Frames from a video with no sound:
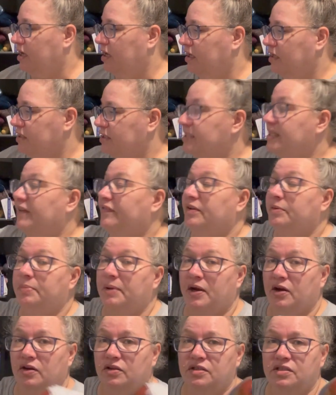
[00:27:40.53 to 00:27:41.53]
7
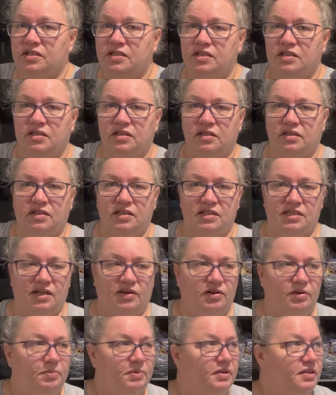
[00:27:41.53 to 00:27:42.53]
pairs, because I
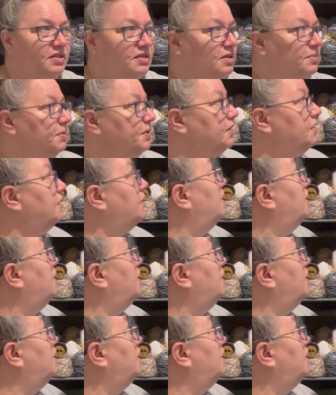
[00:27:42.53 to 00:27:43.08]
already put this up here.